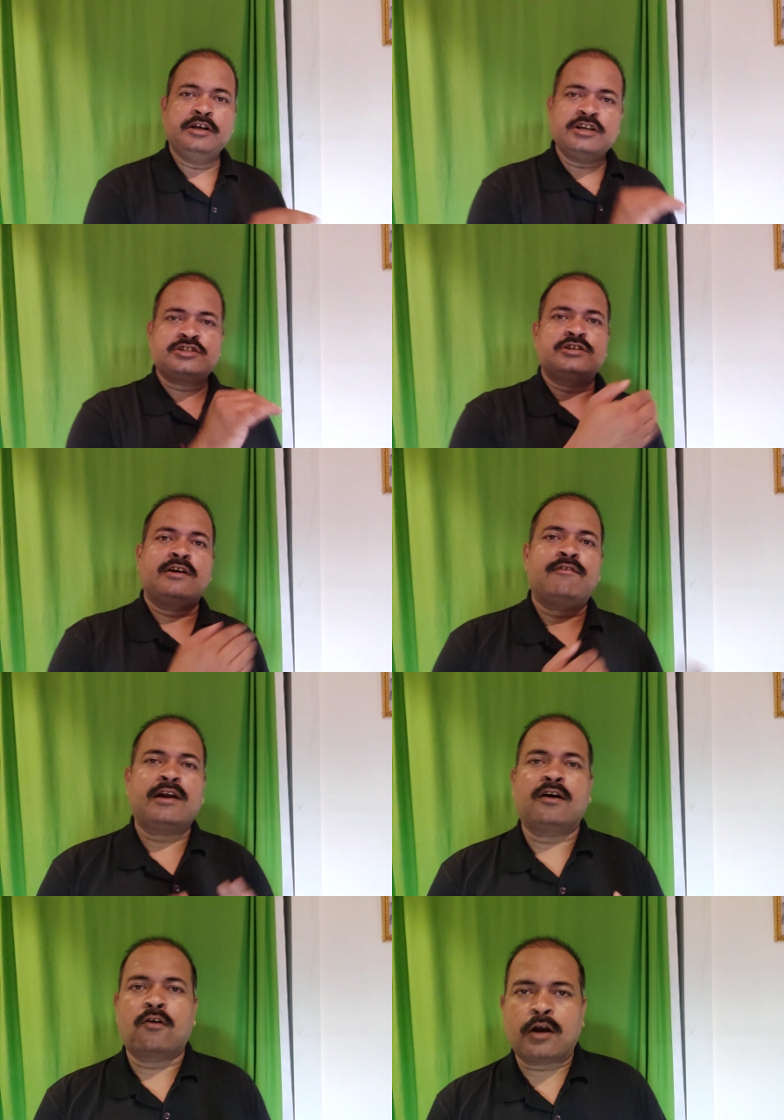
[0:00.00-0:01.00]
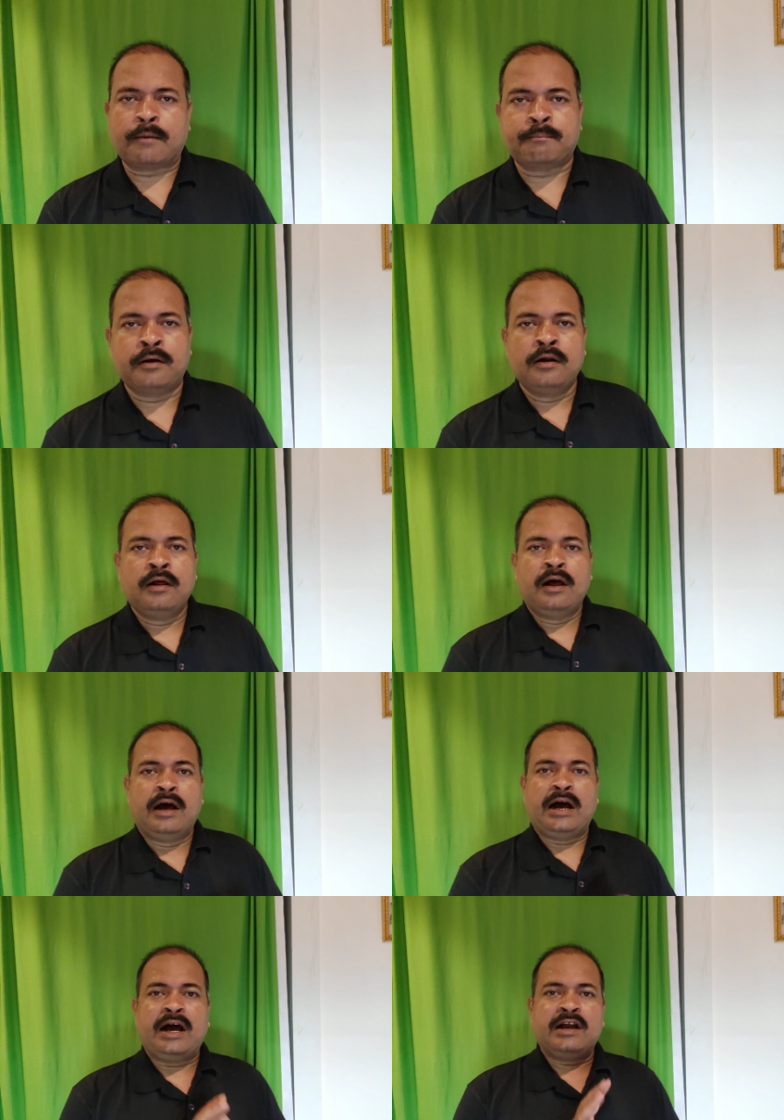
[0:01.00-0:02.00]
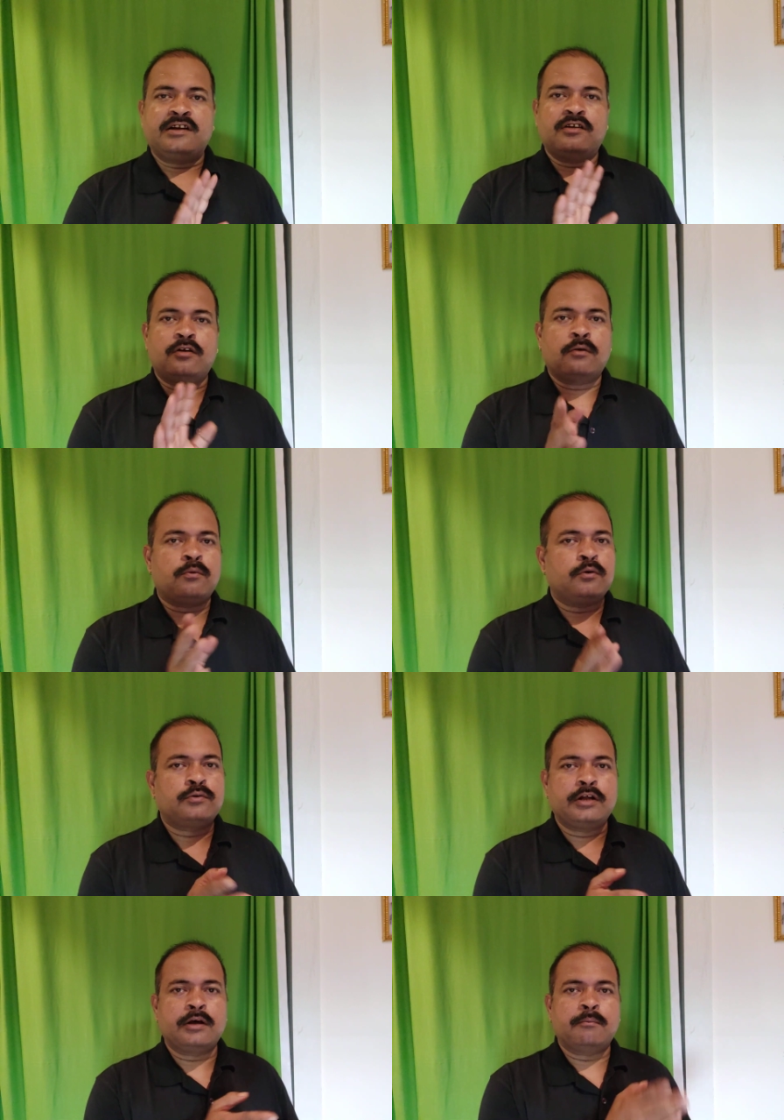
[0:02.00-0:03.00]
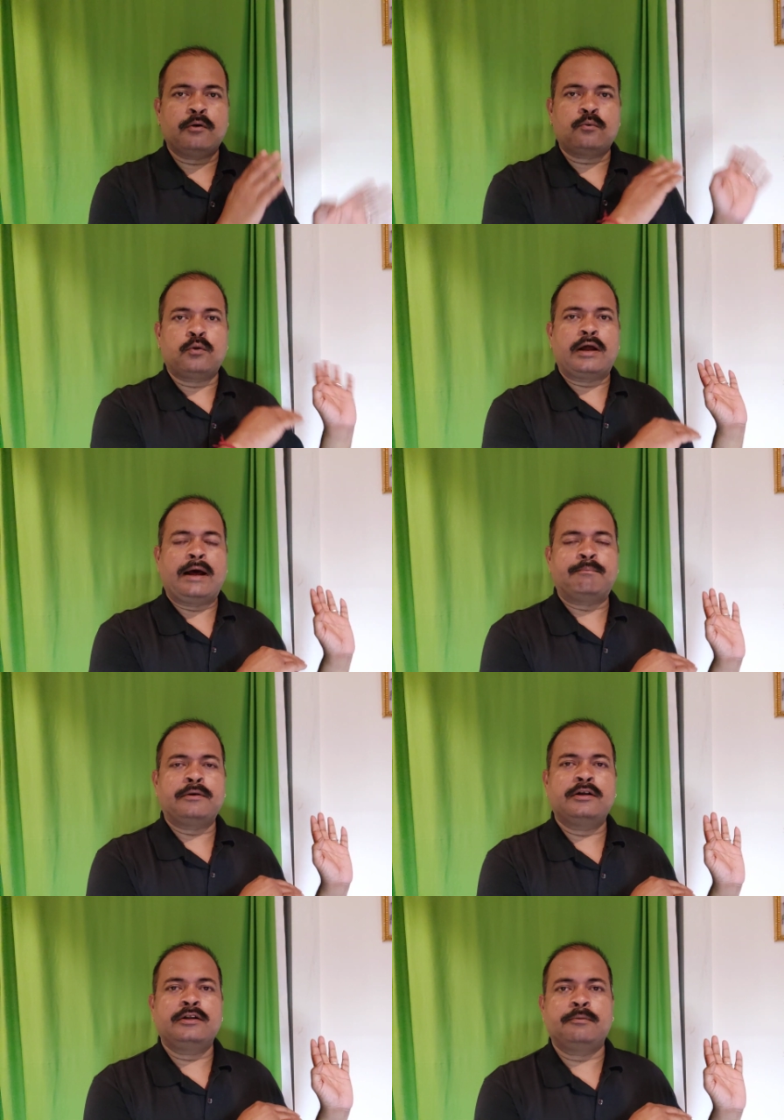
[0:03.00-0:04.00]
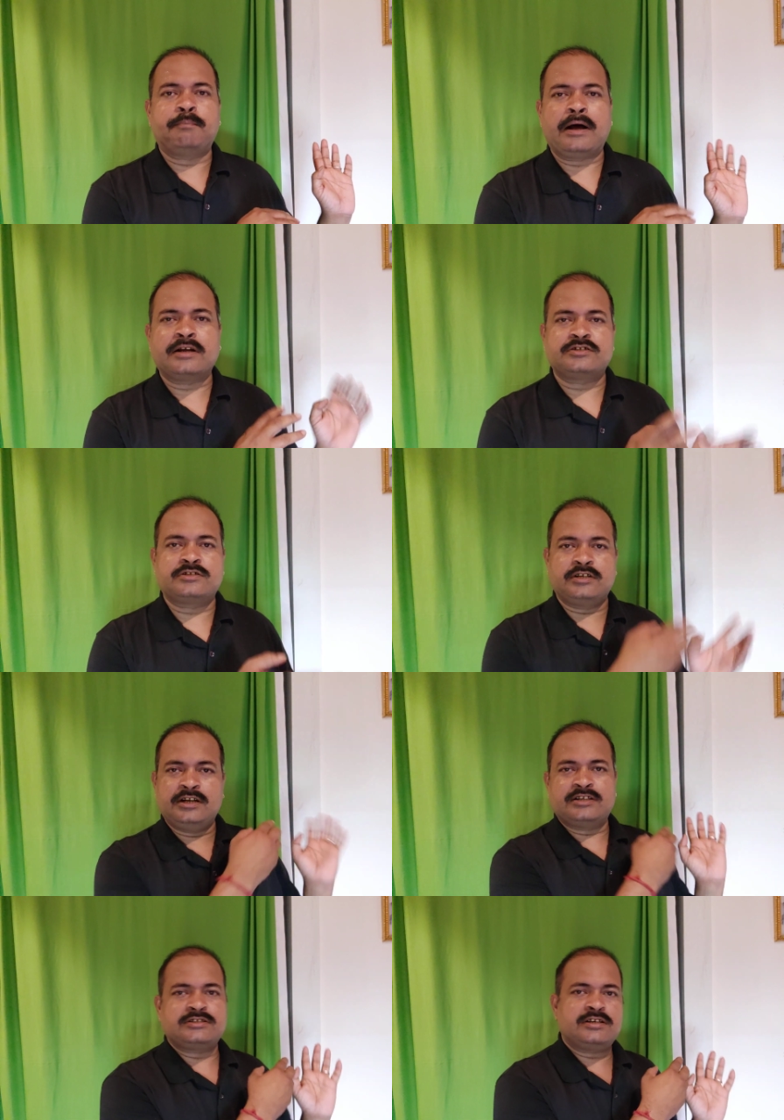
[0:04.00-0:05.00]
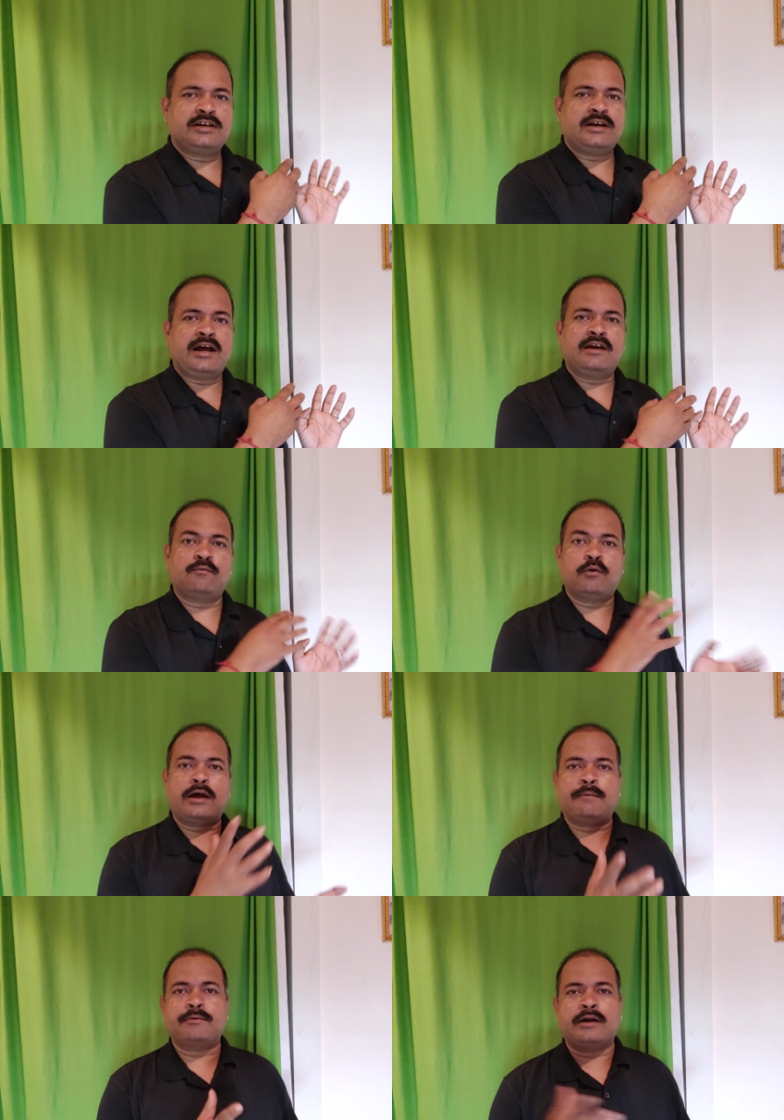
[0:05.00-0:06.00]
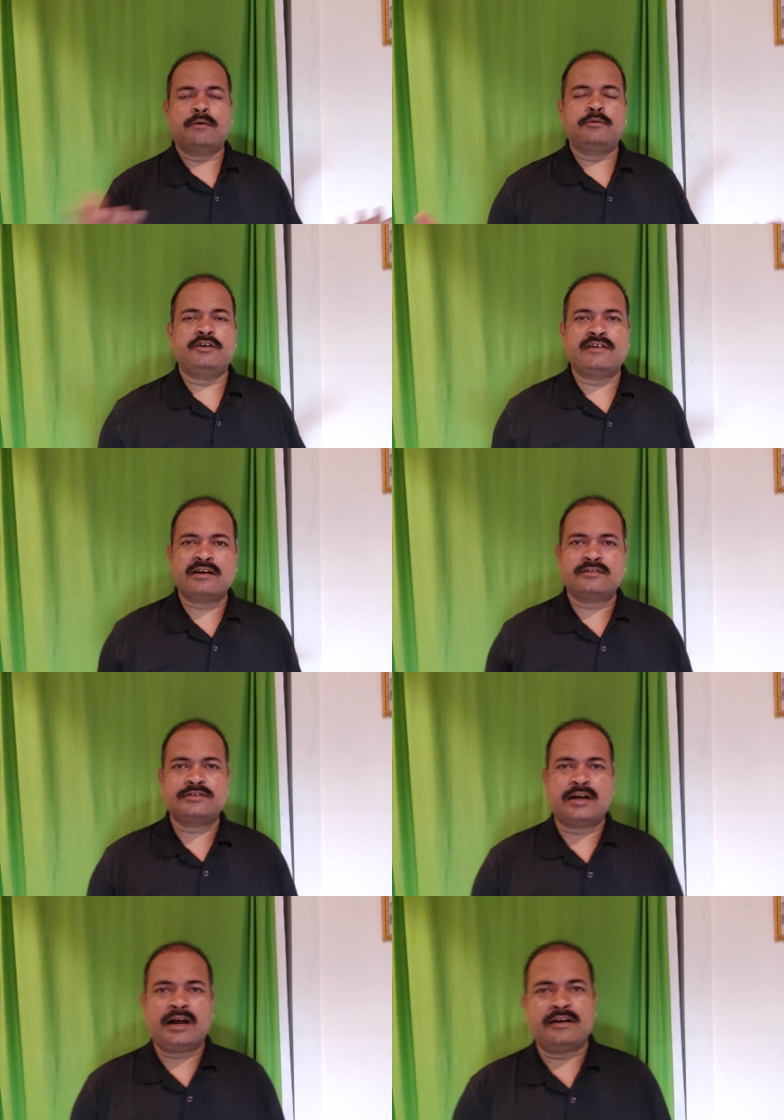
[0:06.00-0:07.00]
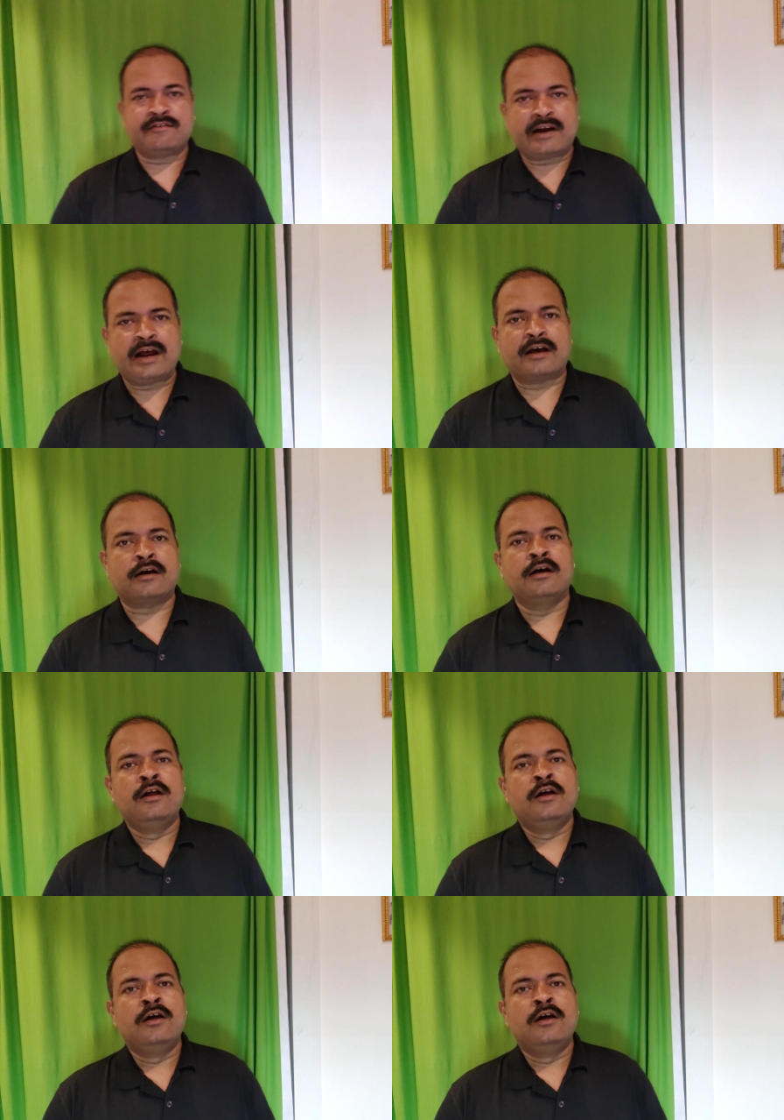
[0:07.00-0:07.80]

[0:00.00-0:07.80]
Each day when I got up, I did not want to think about what happened in the past. Yesterday night, what happened, how many drinks I drank,